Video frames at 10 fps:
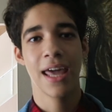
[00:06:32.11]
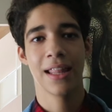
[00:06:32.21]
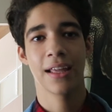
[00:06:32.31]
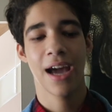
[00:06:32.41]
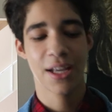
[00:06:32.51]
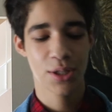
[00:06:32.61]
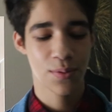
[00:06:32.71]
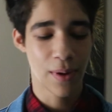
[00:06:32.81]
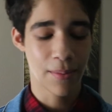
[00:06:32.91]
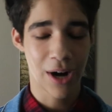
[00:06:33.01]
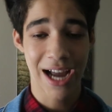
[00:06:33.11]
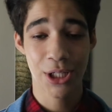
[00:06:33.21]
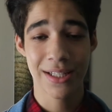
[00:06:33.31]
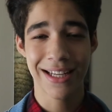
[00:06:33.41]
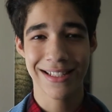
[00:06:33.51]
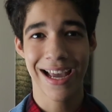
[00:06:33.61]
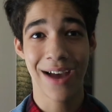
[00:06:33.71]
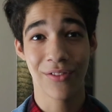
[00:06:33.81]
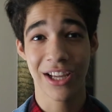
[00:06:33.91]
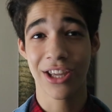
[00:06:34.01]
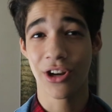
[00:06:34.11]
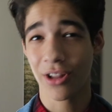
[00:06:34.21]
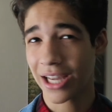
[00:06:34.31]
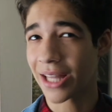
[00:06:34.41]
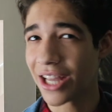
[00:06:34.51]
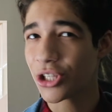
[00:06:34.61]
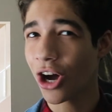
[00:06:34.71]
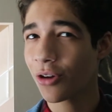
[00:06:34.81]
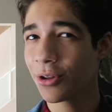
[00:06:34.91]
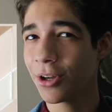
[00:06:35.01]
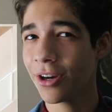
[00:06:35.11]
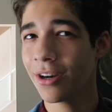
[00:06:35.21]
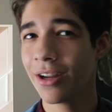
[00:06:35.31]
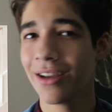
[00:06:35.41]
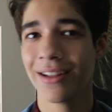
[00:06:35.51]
And like I just remember I just needed to have like, you know, like that talk with her.